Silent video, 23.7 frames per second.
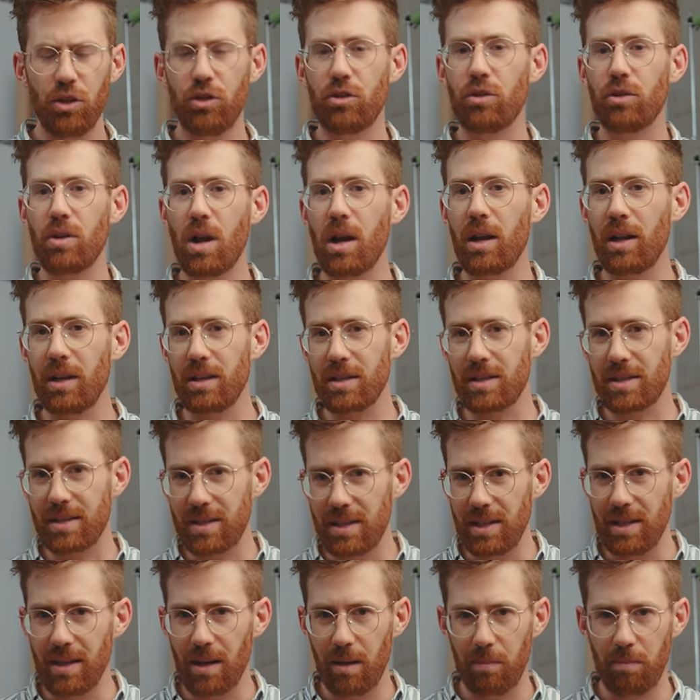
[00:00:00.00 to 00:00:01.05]
you're not gonna
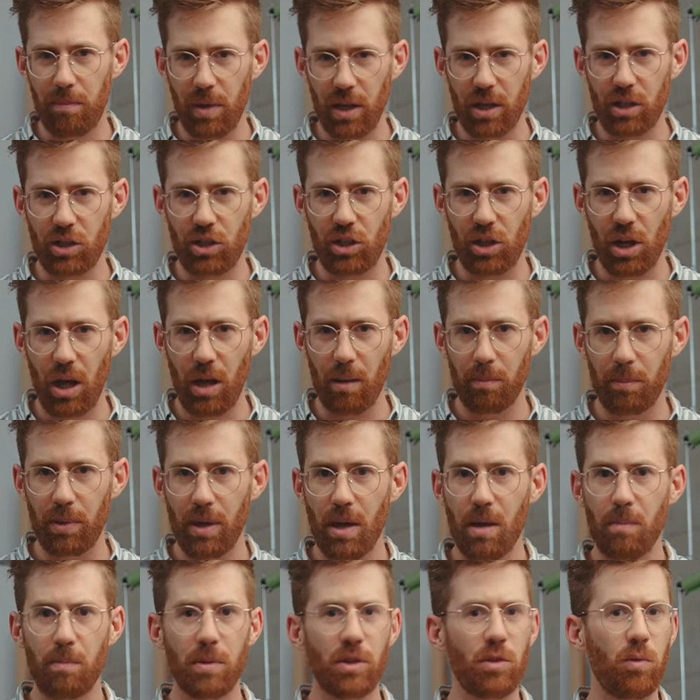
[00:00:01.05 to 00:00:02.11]
see a big jump
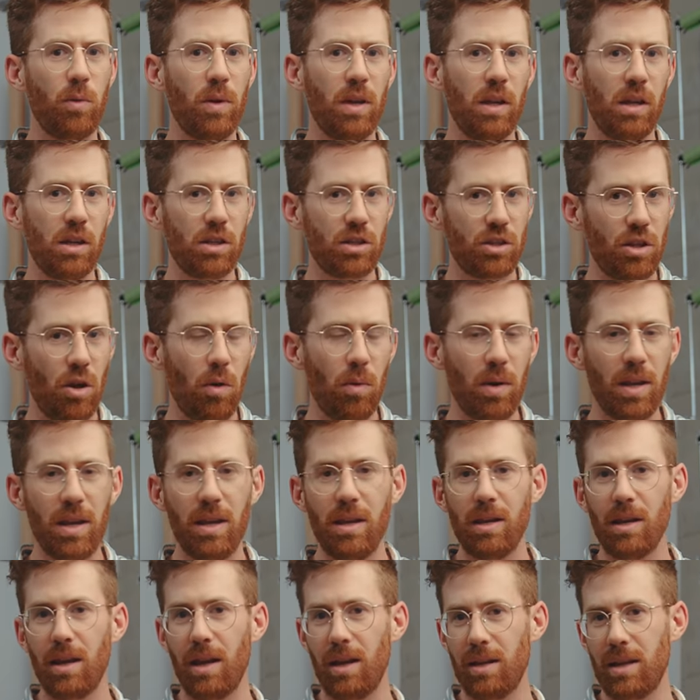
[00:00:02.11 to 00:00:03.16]
between
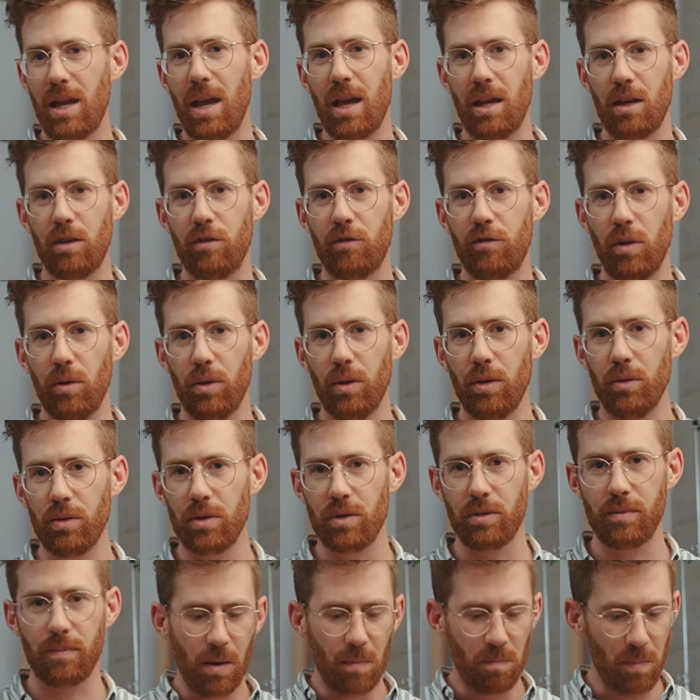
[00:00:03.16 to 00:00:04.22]
Sony and Canon
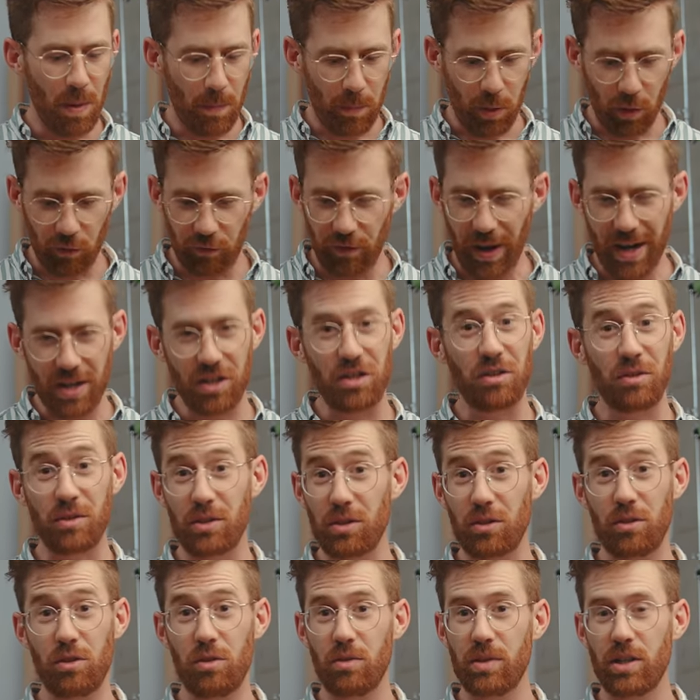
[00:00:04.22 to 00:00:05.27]
photos. But professionals
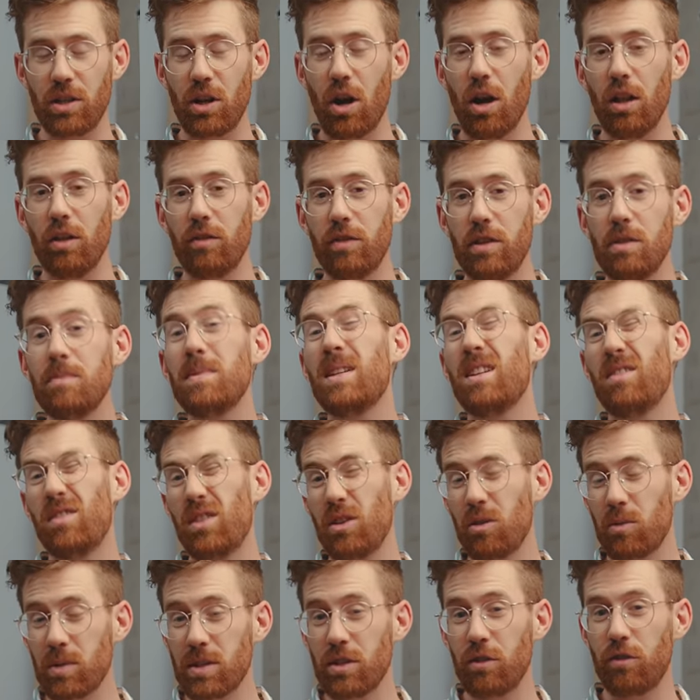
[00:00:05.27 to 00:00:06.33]
are using all of them, and if
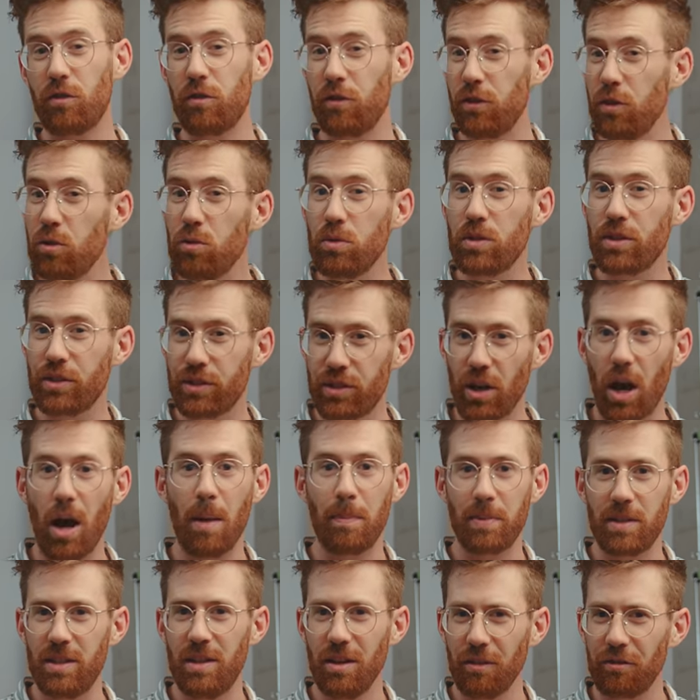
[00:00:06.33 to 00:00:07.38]
there was a few
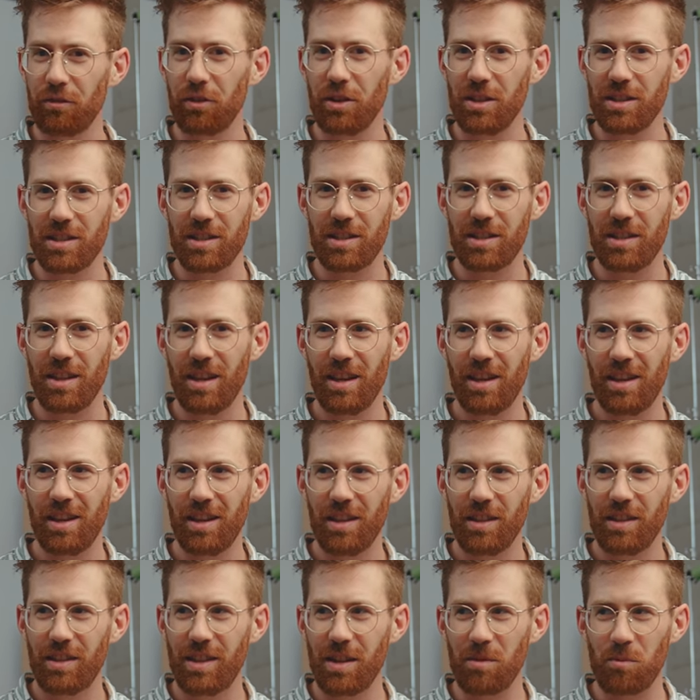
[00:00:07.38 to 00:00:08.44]
stop difference,
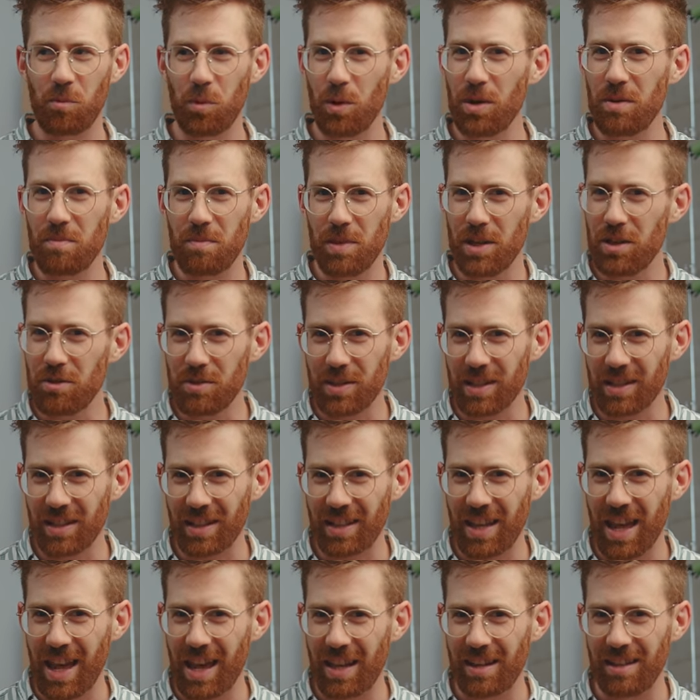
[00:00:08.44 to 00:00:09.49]
they wouldn't be using the
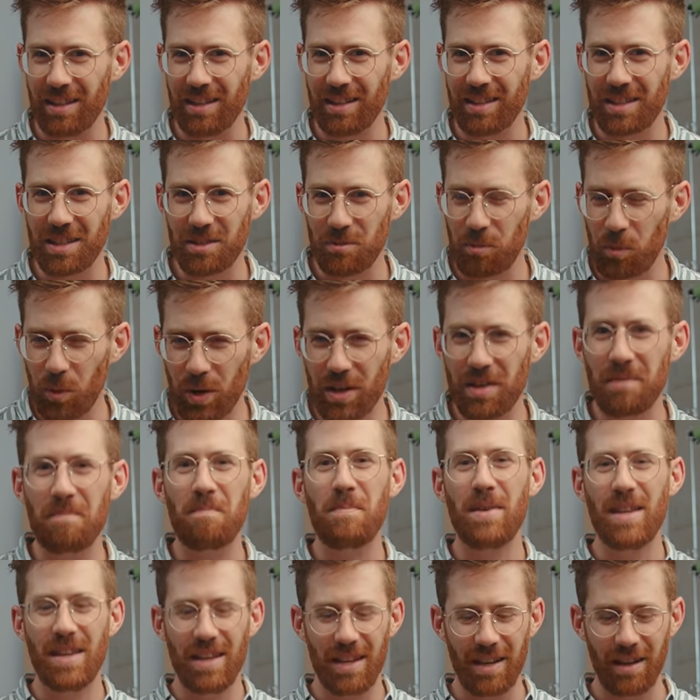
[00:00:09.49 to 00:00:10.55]
Canon. This wouldn't
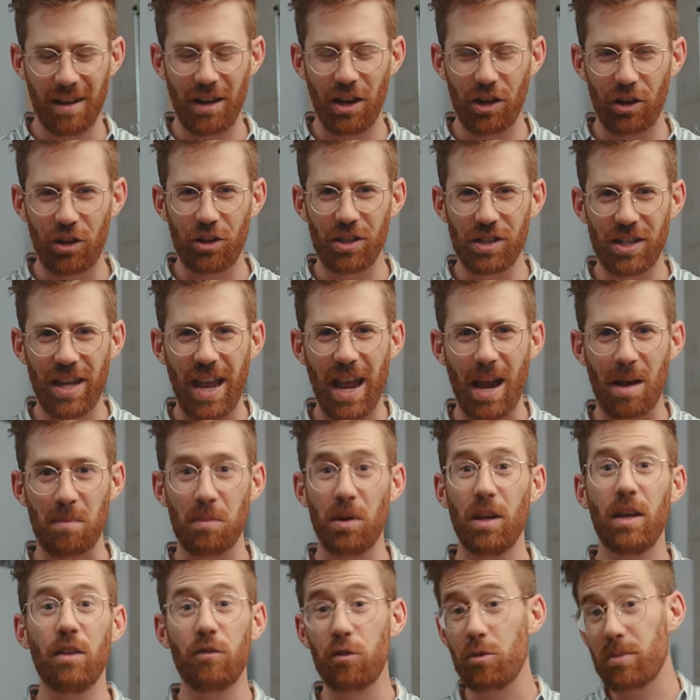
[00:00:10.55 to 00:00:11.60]
be a good
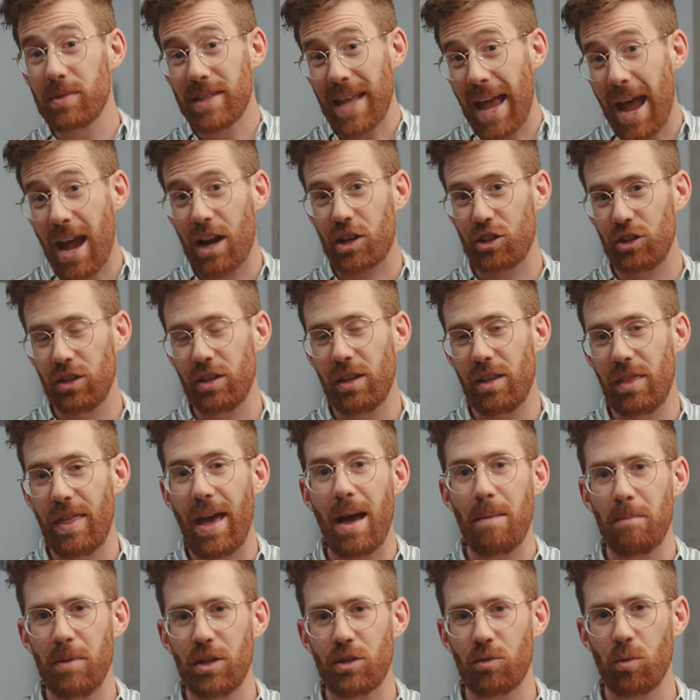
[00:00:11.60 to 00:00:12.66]
camera if it was actually
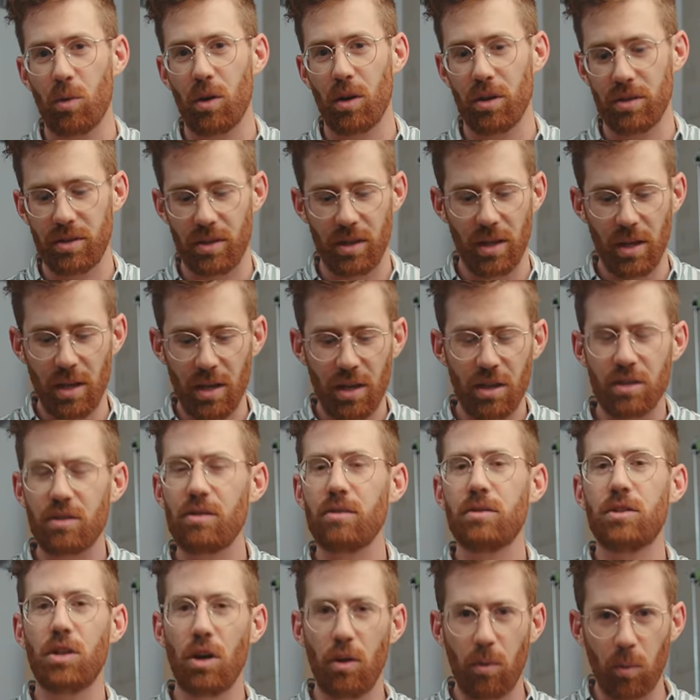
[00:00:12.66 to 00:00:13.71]
that much worse. So
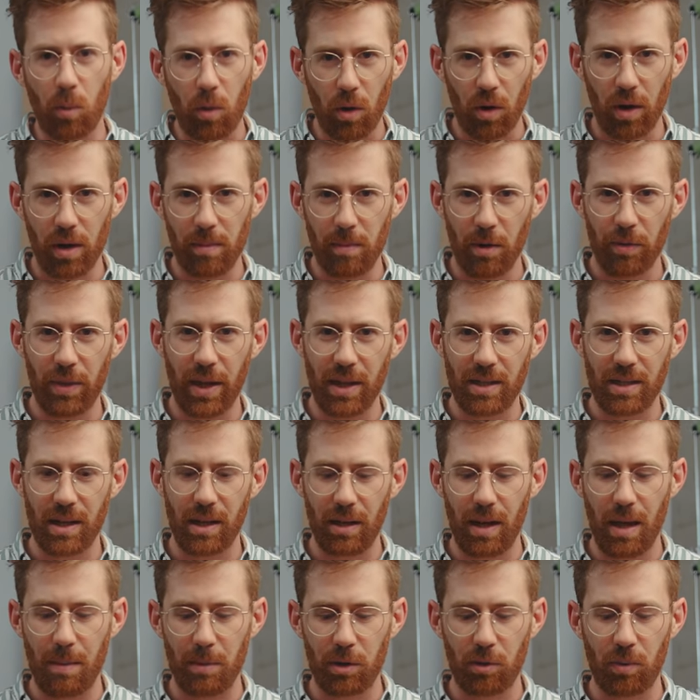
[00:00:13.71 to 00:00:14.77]
don't worry about that
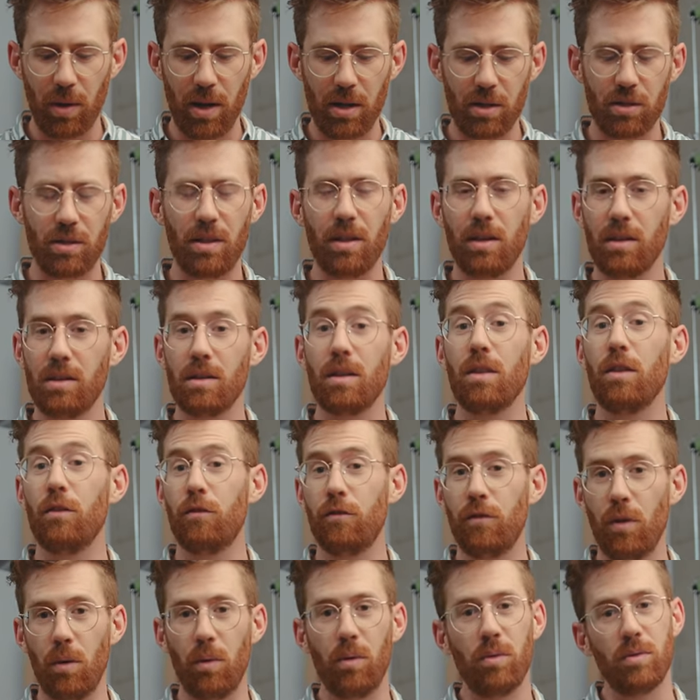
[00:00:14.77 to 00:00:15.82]
dynamic range thing. The
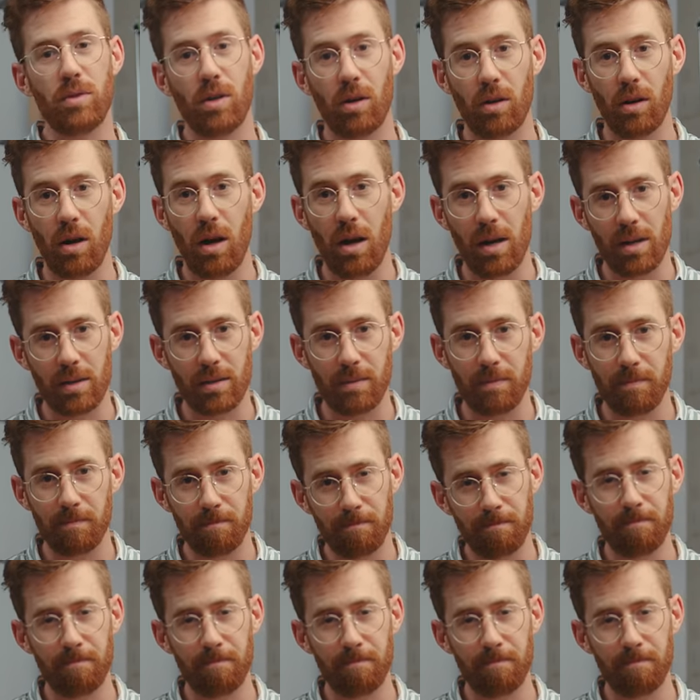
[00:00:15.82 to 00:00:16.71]
photos are awesome.